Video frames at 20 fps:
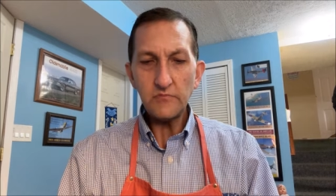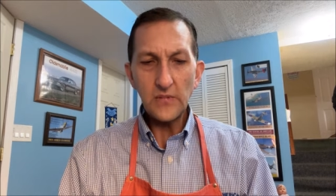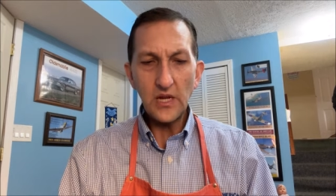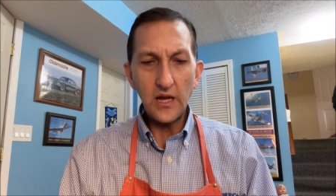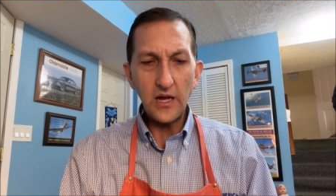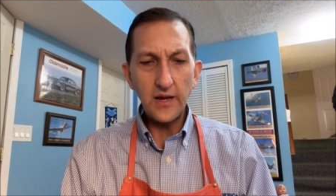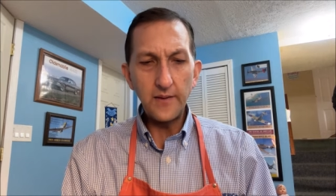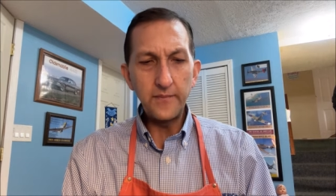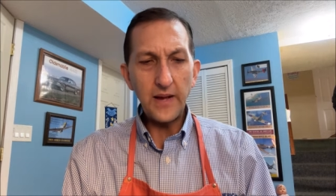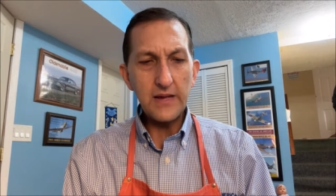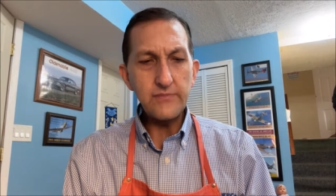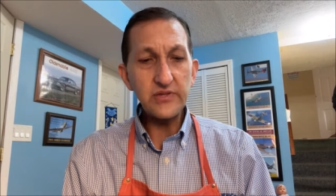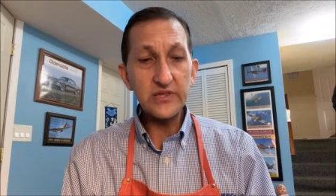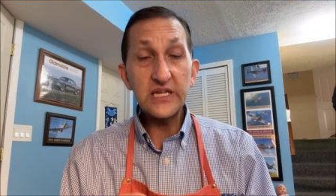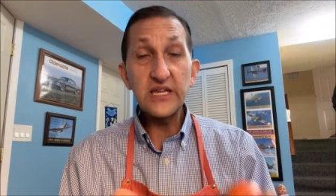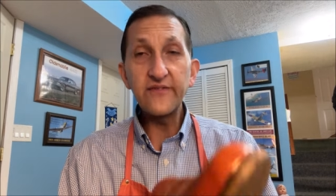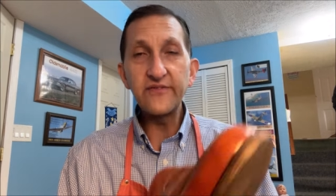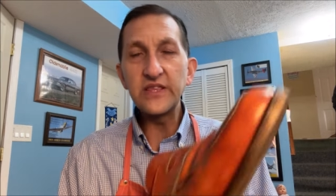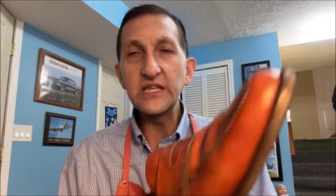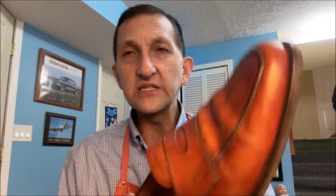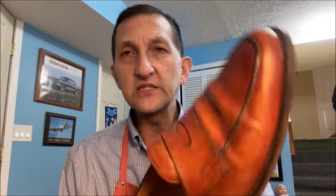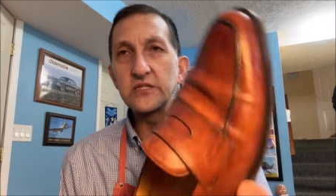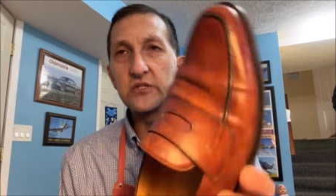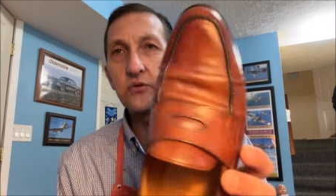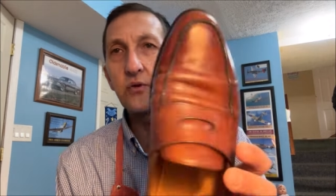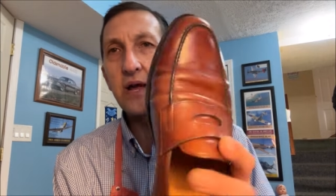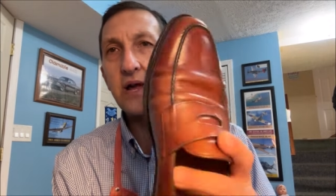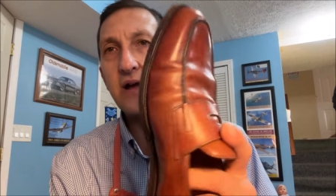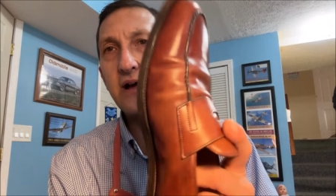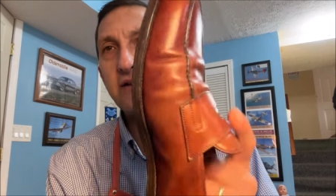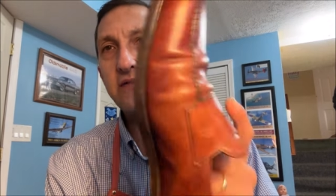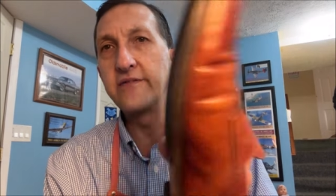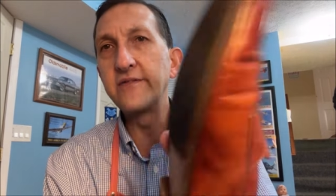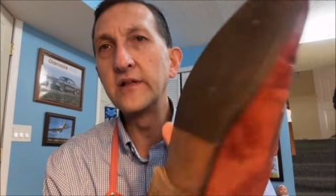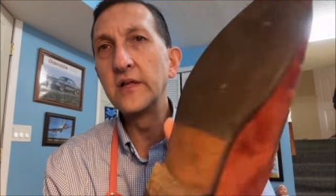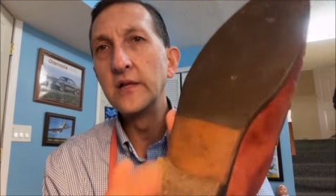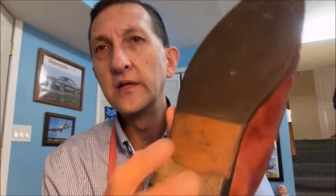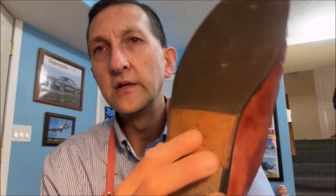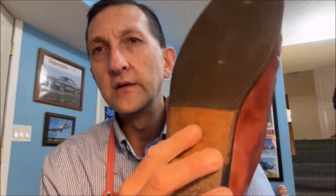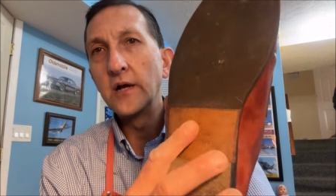um, I believe these do have
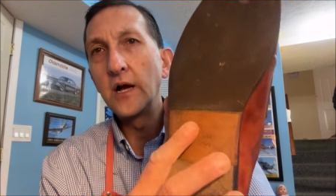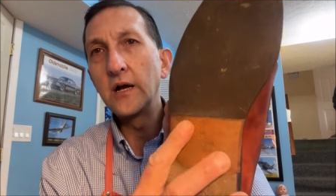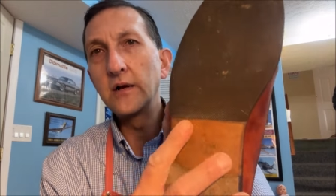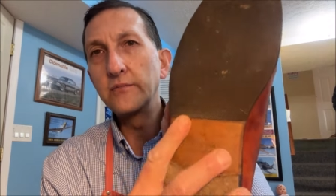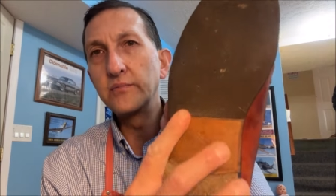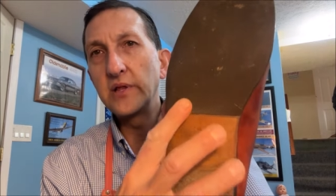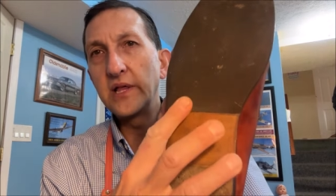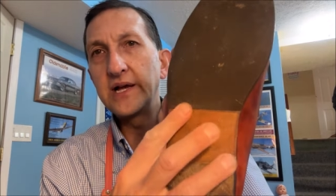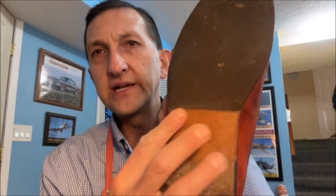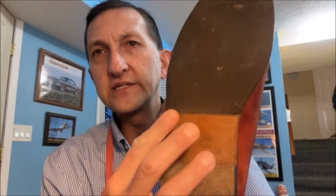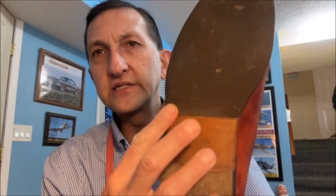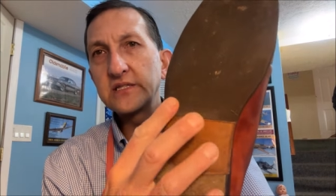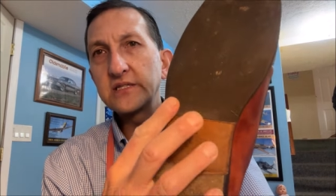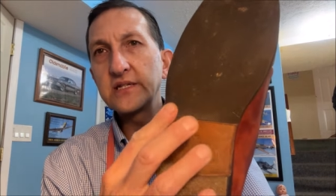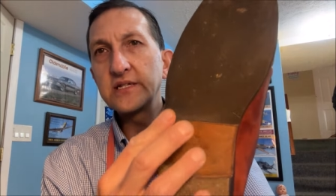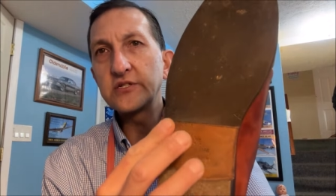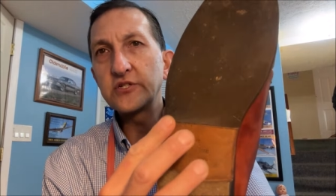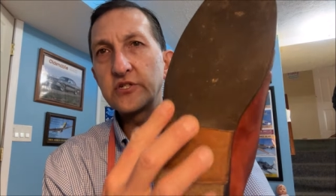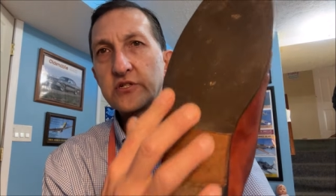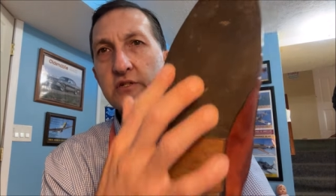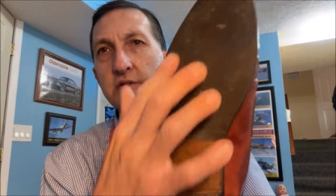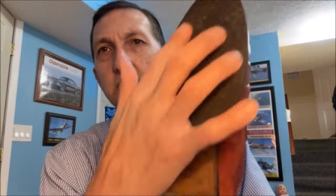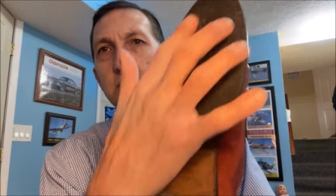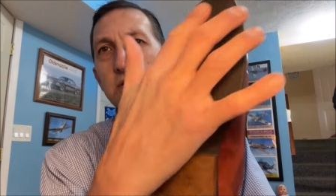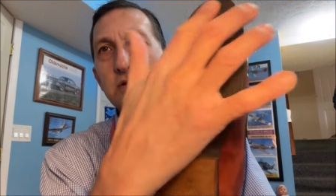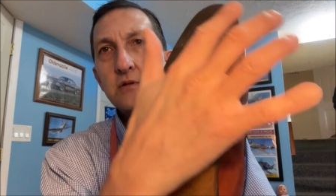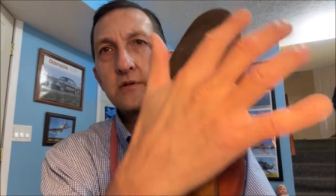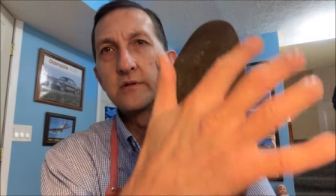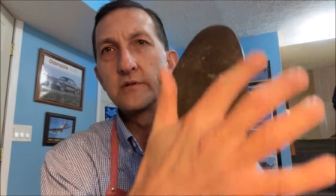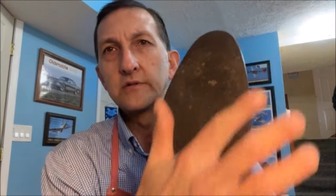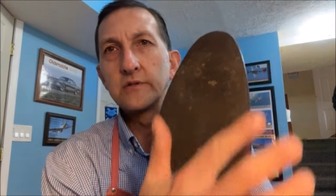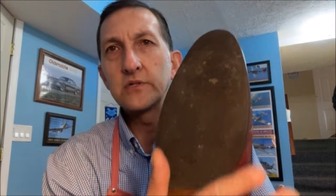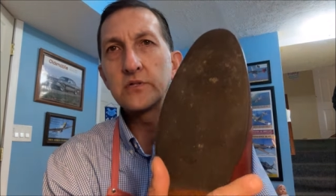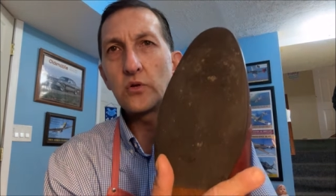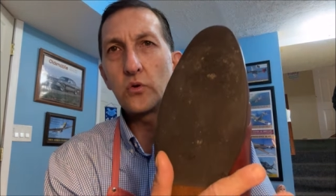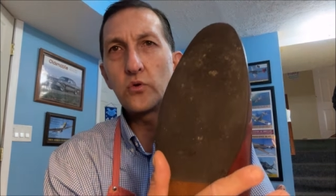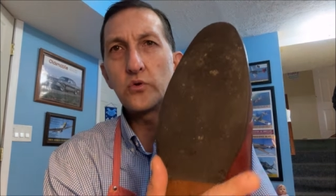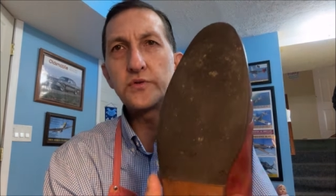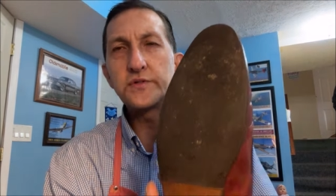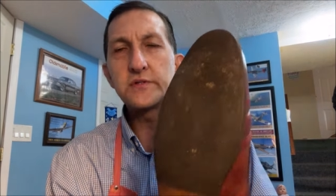uh, blind stitched
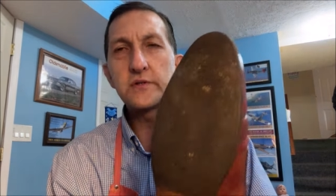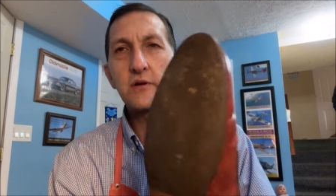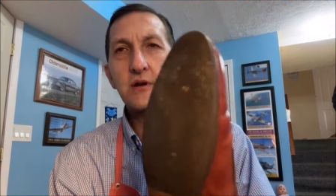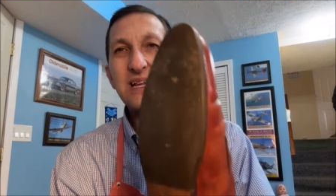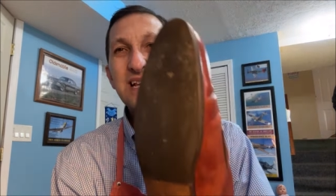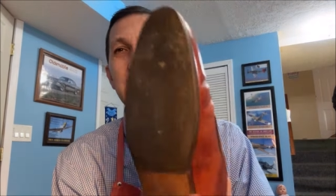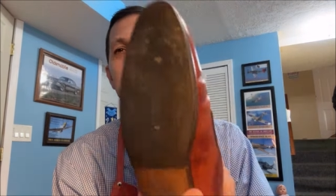soles, right?